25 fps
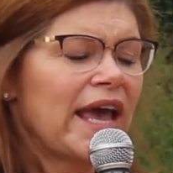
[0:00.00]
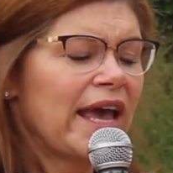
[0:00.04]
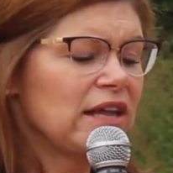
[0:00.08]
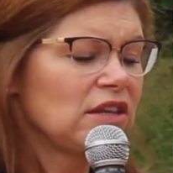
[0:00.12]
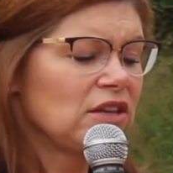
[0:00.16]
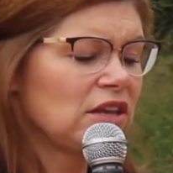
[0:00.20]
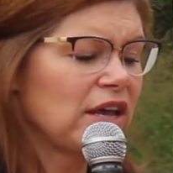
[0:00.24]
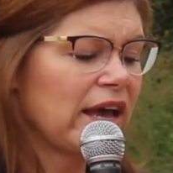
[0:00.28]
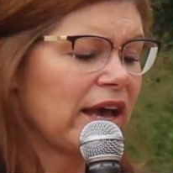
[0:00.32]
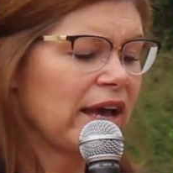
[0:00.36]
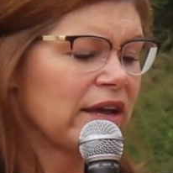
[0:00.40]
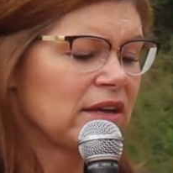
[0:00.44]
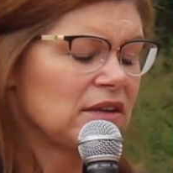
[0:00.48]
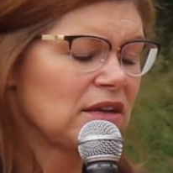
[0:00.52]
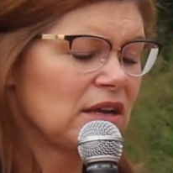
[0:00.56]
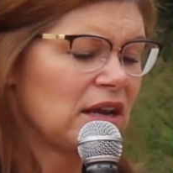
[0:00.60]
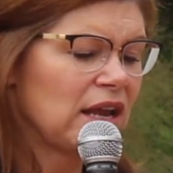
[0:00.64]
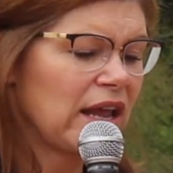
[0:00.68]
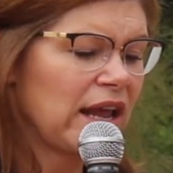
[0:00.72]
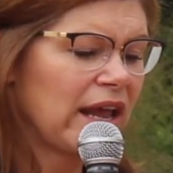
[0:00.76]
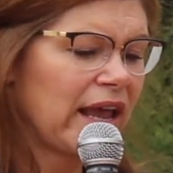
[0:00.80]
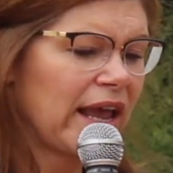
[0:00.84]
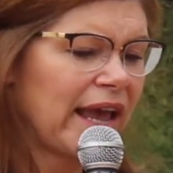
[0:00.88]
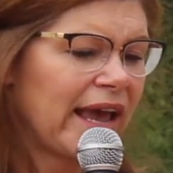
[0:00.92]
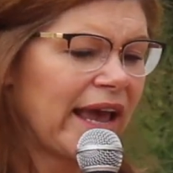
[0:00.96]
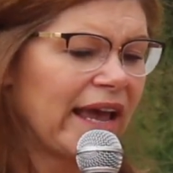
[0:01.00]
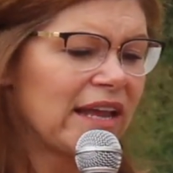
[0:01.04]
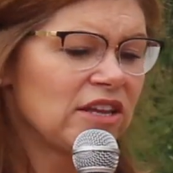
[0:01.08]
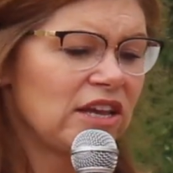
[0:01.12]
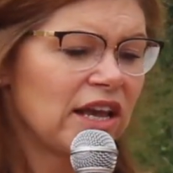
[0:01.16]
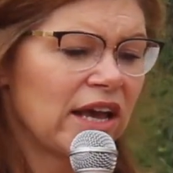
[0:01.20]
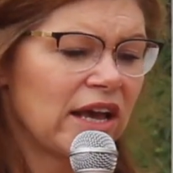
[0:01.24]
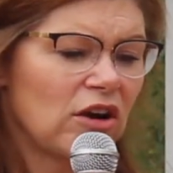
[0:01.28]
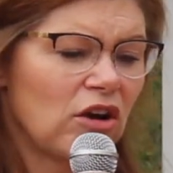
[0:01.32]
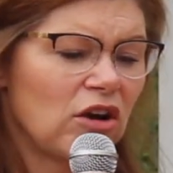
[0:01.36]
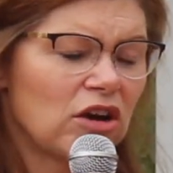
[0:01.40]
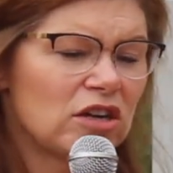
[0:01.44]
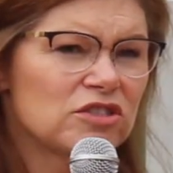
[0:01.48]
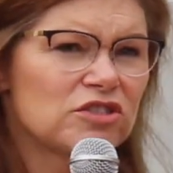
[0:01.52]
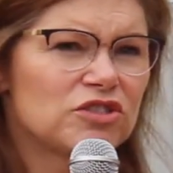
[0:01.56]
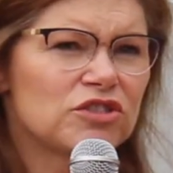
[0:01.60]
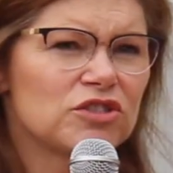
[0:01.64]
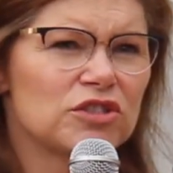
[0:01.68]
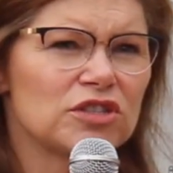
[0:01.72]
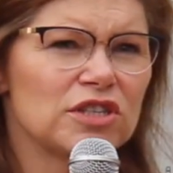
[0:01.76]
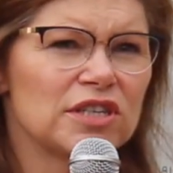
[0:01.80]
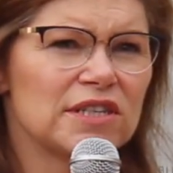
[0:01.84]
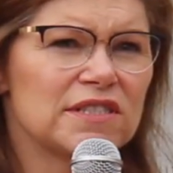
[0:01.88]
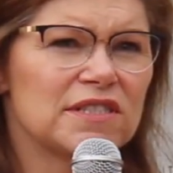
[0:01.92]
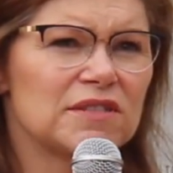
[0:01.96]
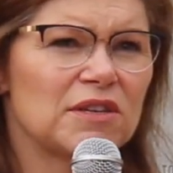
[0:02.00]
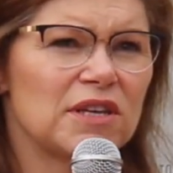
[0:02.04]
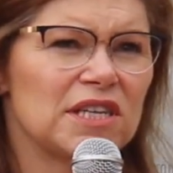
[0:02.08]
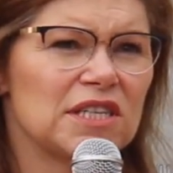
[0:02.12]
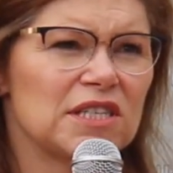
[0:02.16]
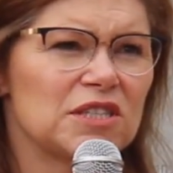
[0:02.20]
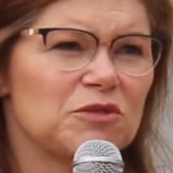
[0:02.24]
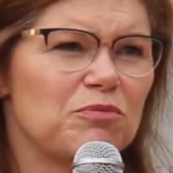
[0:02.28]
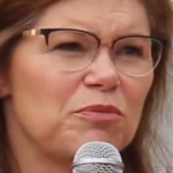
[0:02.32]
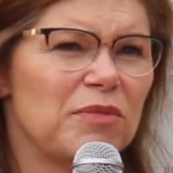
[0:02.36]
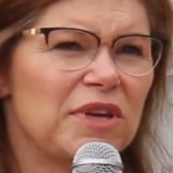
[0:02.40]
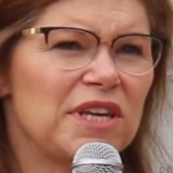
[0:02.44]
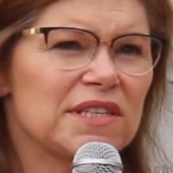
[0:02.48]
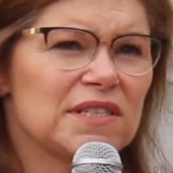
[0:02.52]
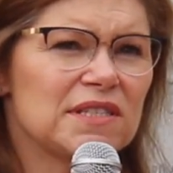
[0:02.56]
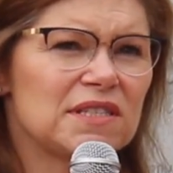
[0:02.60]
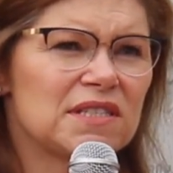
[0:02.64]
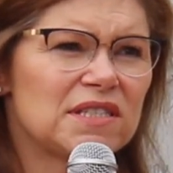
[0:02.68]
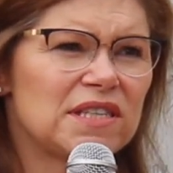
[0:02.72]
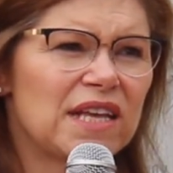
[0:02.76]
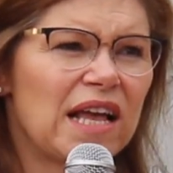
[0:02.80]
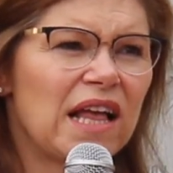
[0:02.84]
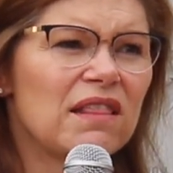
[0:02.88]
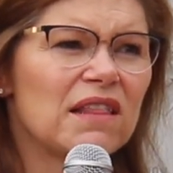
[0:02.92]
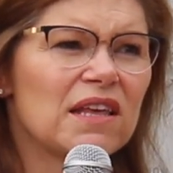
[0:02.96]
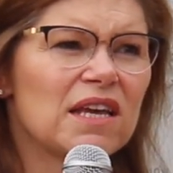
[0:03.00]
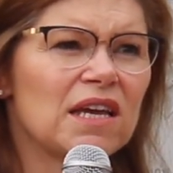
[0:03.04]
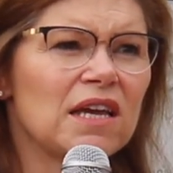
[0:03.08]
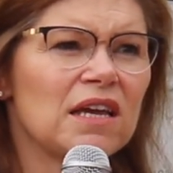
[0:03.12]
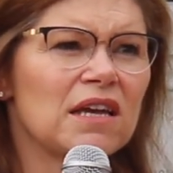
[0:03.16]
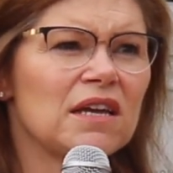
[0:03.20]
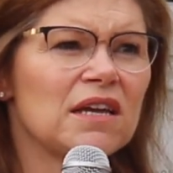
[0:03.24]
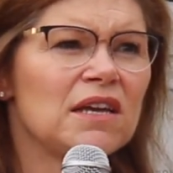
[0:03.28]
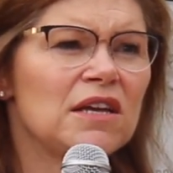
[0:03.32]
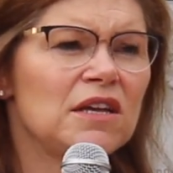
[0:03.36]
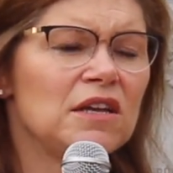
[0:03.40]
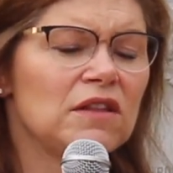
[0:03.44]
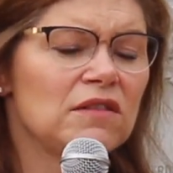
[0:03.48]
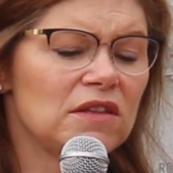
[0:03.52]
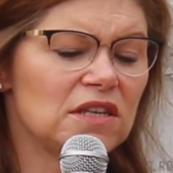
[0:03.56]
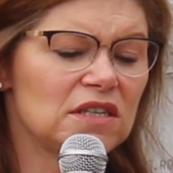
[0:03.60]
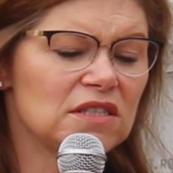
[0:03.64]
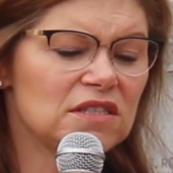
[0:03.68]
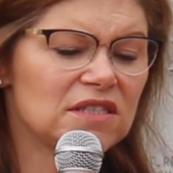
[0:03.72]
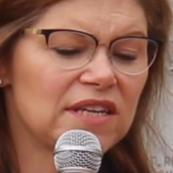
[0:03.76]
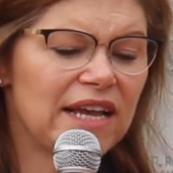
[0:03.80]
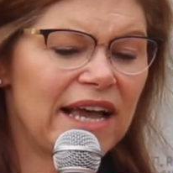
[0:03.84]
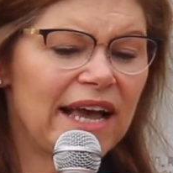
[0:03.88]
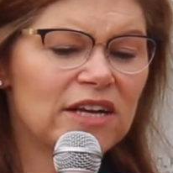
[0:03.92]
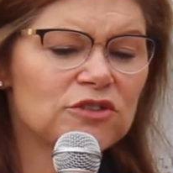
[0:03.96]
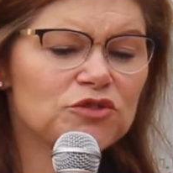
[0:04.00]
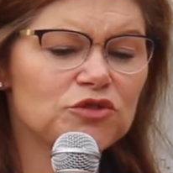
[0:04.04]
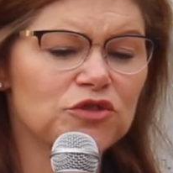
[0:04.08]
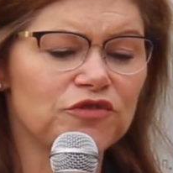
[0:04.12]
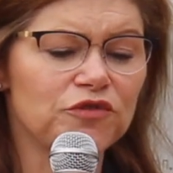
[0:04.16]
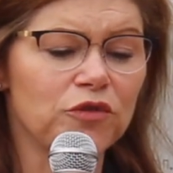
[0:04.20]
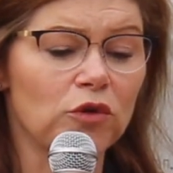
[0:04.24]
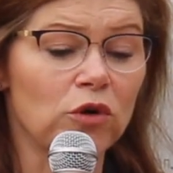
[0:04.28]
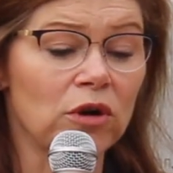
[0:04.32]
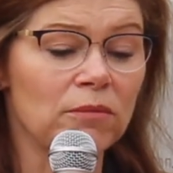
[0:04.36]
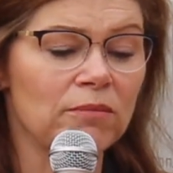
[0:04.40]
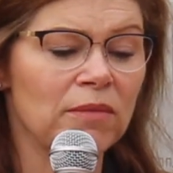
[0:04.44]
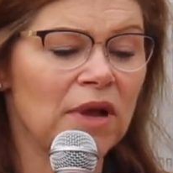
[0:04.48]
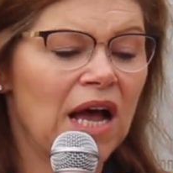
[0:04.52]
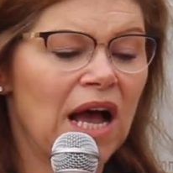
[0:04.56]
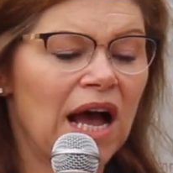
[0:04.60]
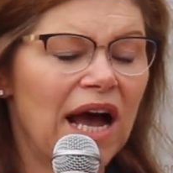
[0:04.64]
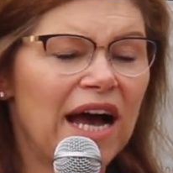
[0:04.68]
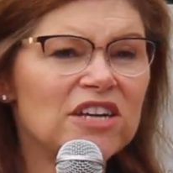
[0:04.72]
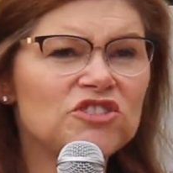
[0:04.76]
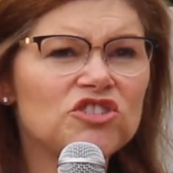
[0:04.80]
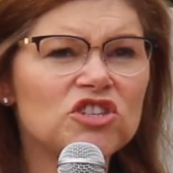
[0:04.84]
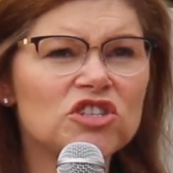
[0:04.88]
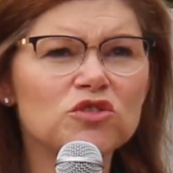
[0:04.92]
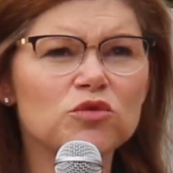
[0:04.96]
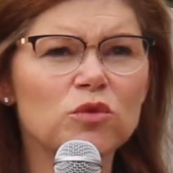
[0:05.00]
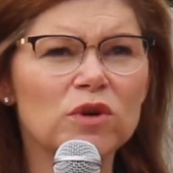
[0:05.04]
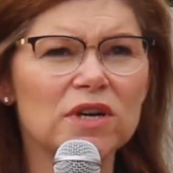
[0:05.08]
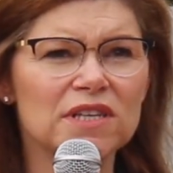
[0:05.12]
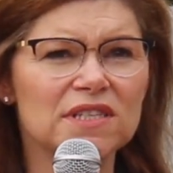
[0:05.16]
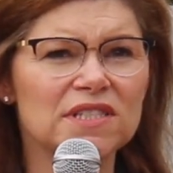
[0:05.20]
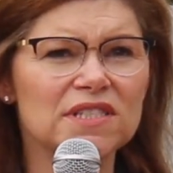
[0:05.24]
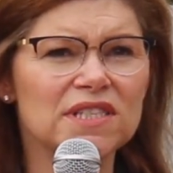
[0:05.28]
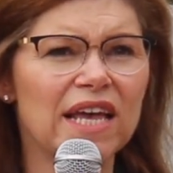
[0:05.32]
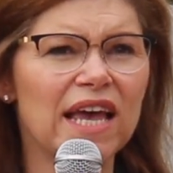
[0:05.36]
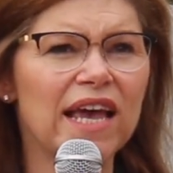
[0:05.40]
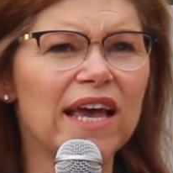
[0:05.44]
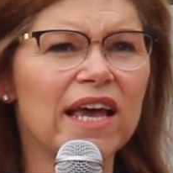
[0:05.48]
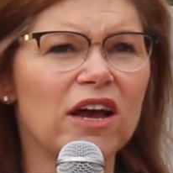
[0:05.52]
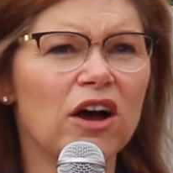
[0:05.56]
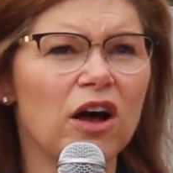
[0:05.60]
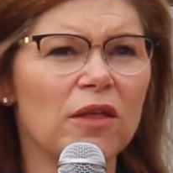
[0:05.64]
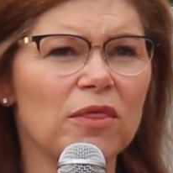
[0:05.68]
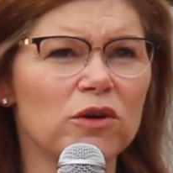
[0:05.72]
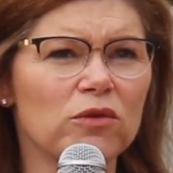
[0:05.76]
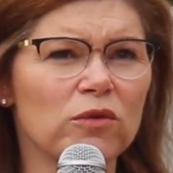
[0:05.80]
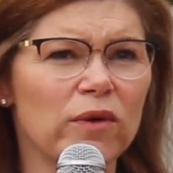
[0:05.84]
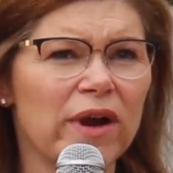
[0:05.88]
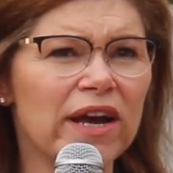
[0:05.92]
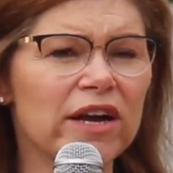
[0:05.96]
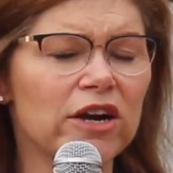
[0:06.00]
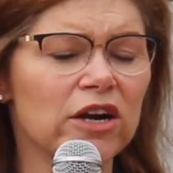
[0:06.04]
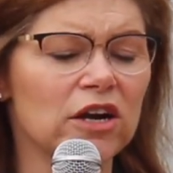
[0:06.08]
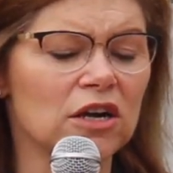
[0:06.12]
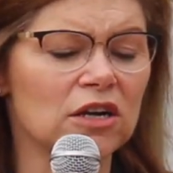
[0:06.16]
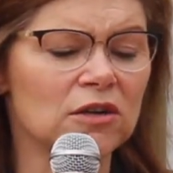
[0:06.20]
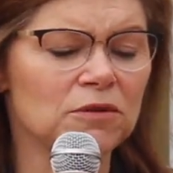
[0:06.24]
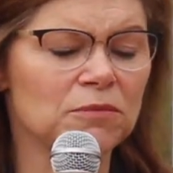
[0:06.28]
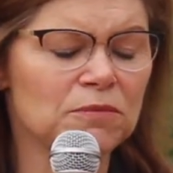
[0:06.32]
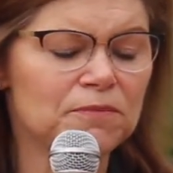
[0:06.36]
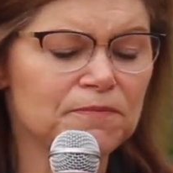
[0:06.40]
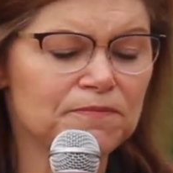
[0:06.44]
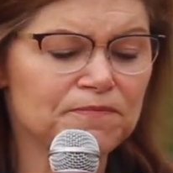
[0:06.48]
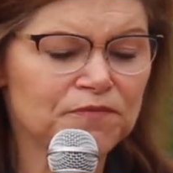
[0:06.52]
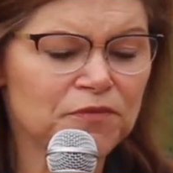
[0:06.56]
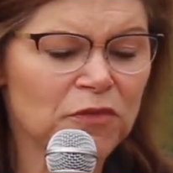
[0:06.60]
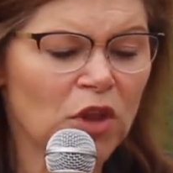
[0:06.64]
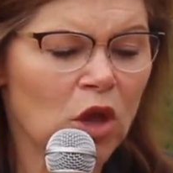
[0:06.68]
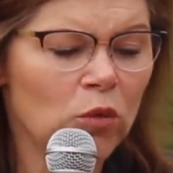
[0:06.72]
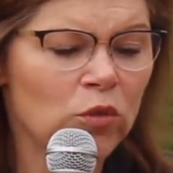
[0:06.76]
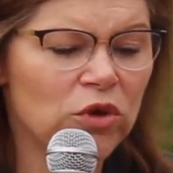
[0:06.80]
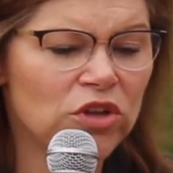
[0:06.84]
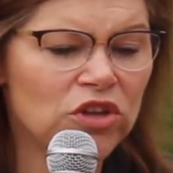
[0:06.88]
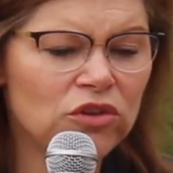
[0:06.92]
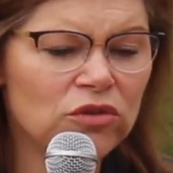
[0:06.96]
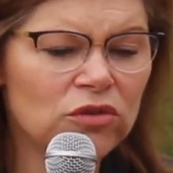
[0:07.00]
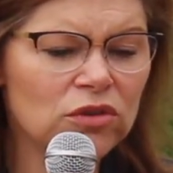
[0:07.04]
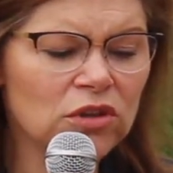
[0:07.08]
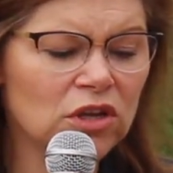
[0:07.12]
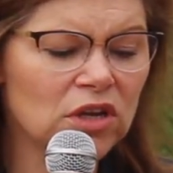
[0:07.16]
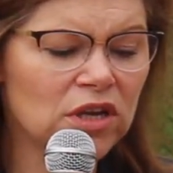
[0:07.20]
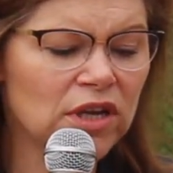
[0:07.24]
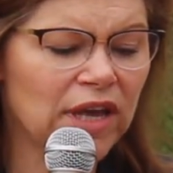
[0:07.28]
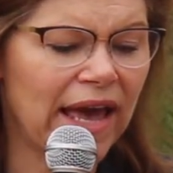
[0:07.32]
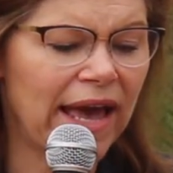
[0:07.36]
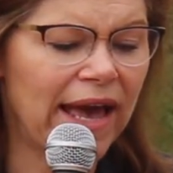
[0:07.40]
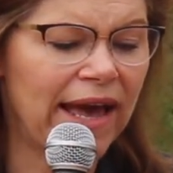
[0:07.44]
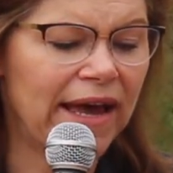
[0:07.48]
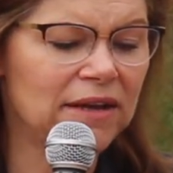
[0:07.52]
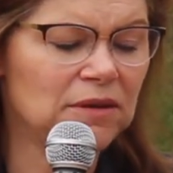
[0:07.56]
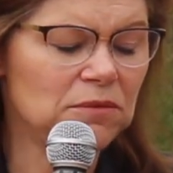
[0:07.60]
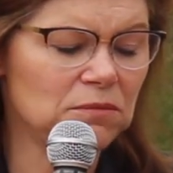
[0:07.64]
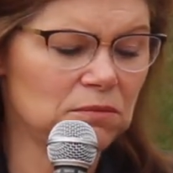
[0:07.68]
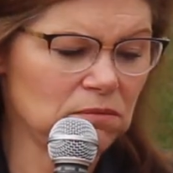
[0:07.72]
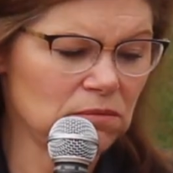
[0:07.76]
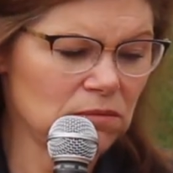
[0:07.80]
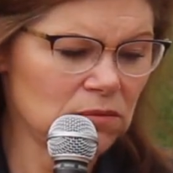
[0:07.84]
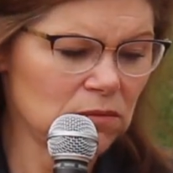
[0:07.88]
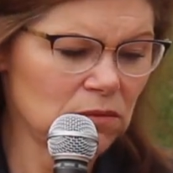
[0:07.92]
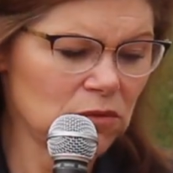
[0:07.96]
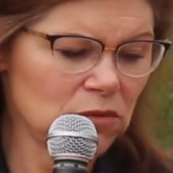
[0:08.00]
And yet Hartzler is selling this tax reform. I just want to say on the record, when you look at